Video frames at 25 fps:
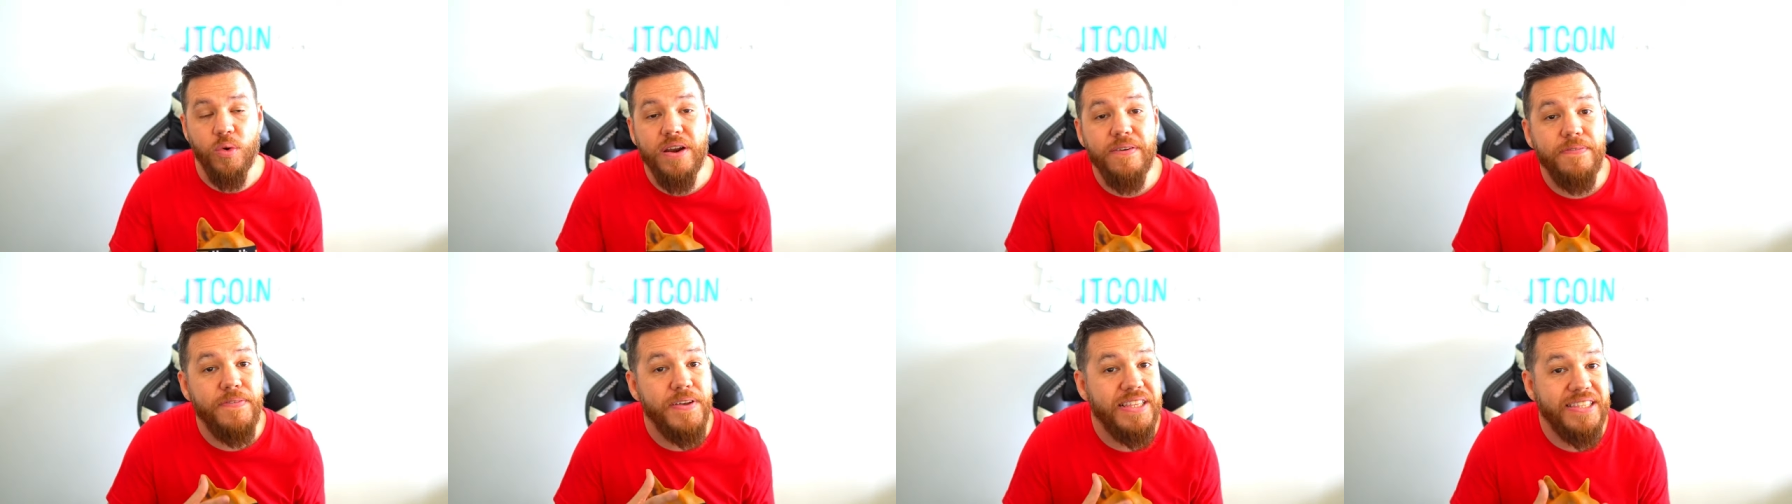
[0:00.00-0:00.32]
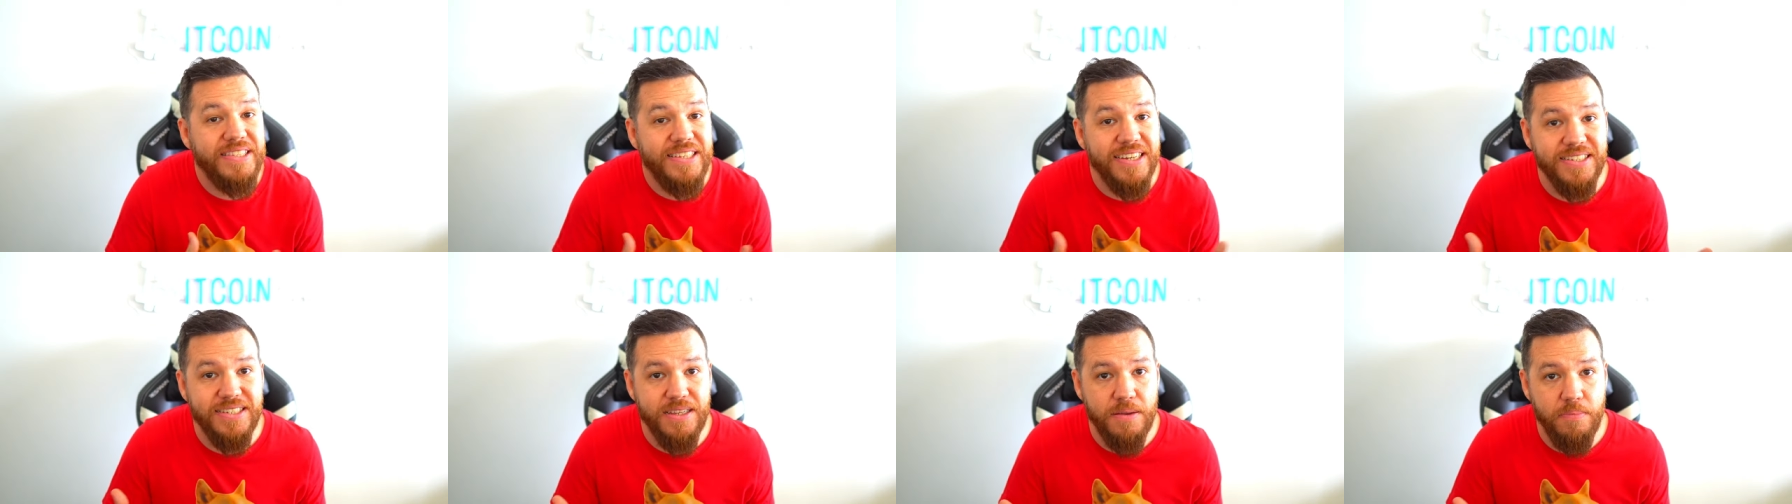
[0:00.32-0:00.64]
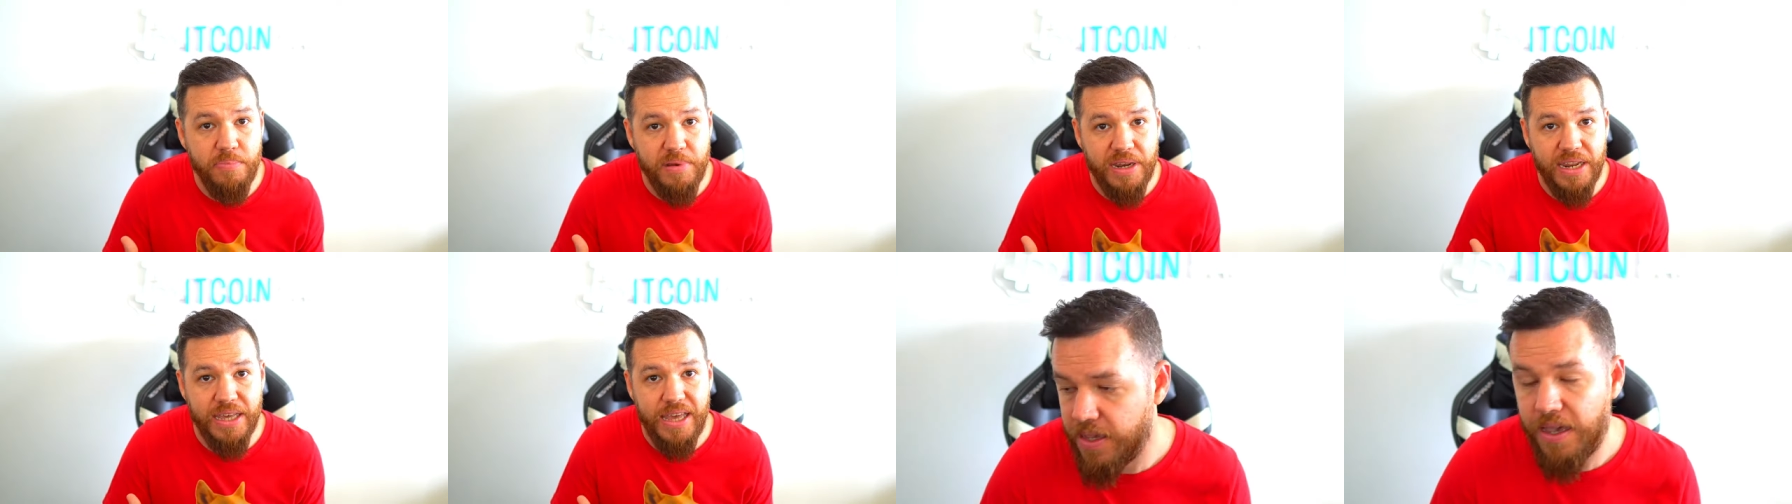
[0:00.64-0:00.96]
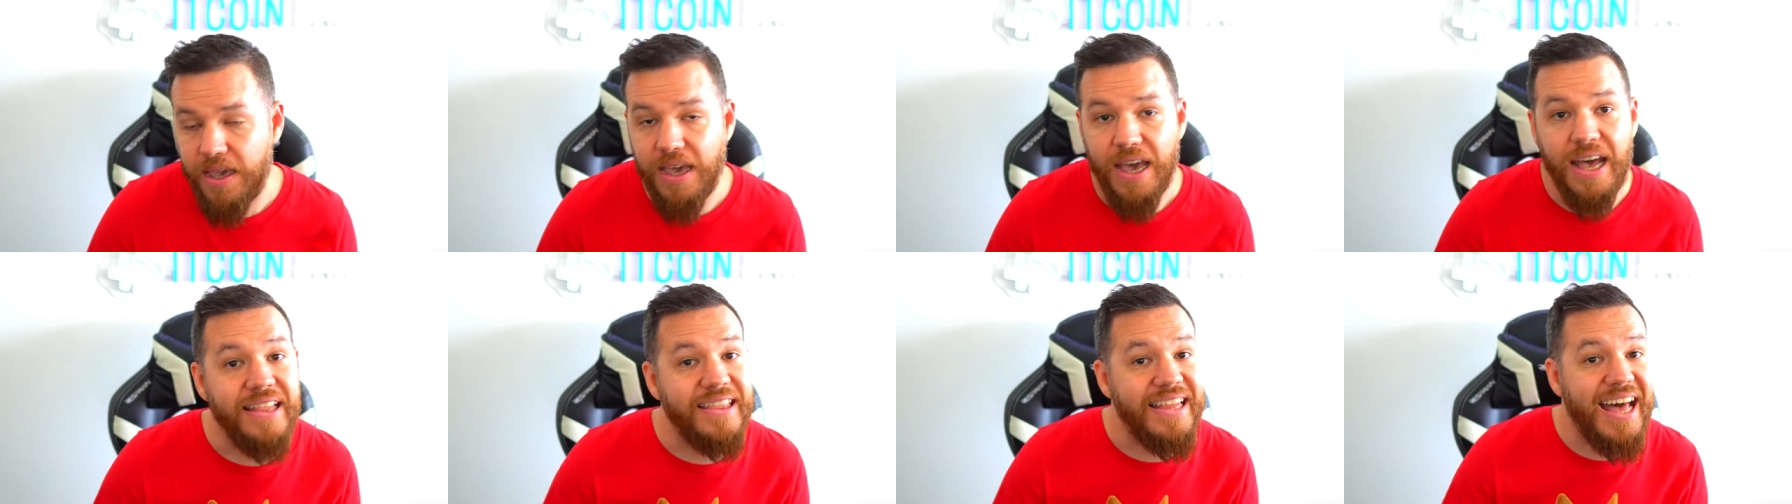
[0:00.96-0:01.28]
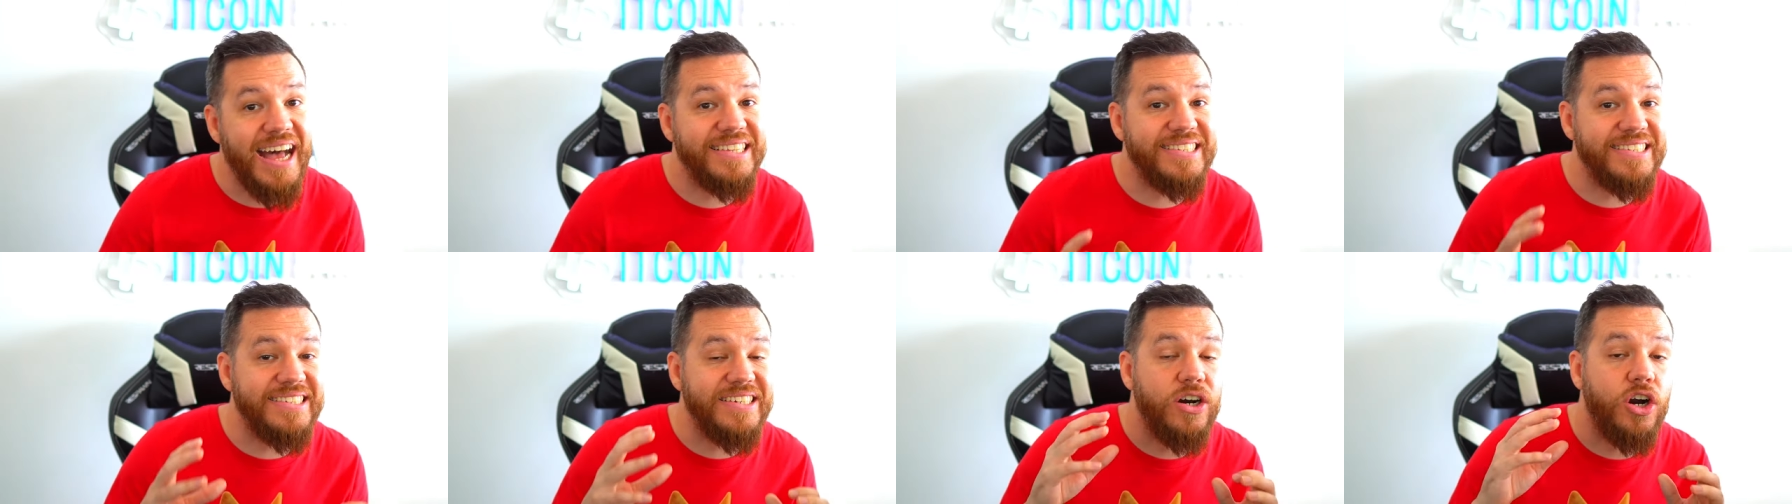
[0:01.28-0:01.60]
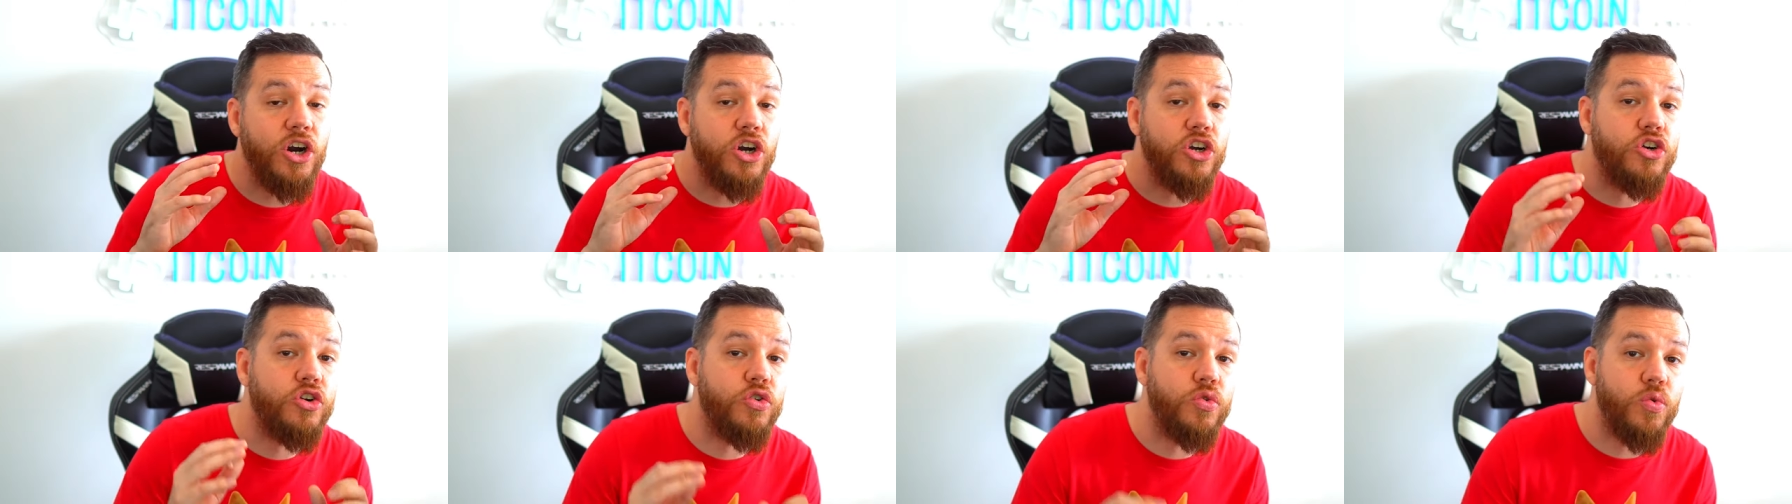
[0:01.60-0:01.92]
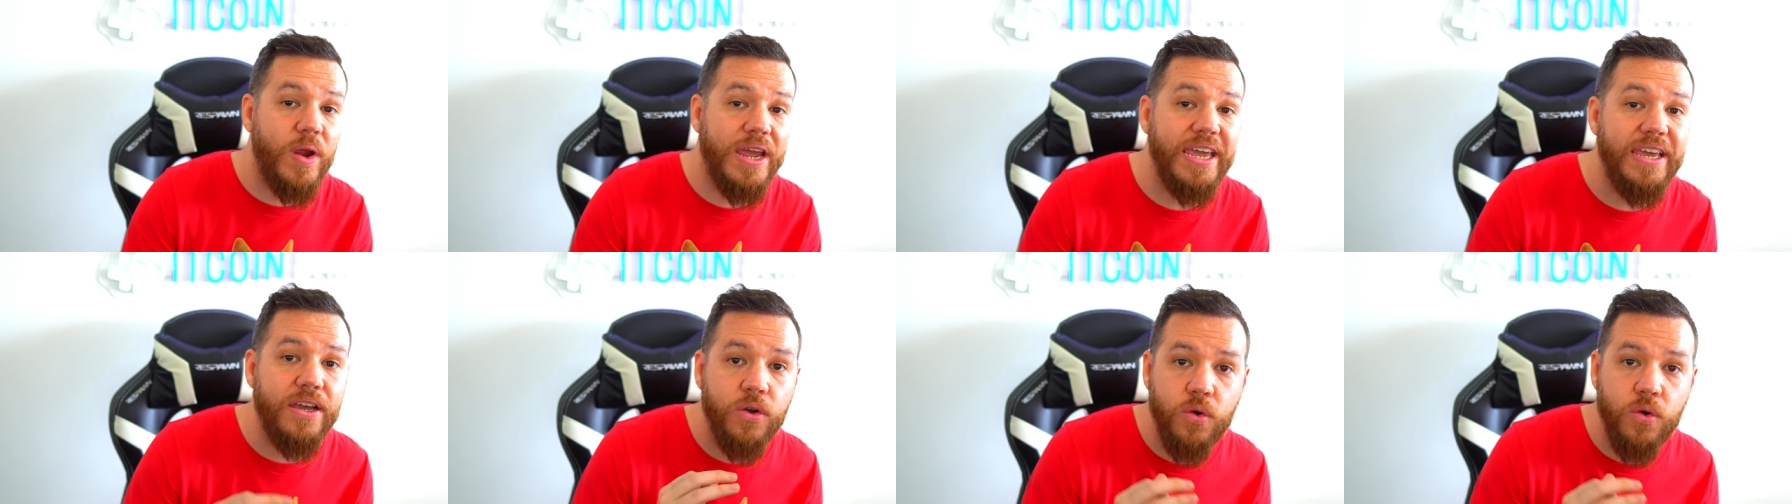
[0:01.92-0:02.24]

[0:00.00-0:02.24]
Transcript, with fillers: What if it doesn't play out? And that's a great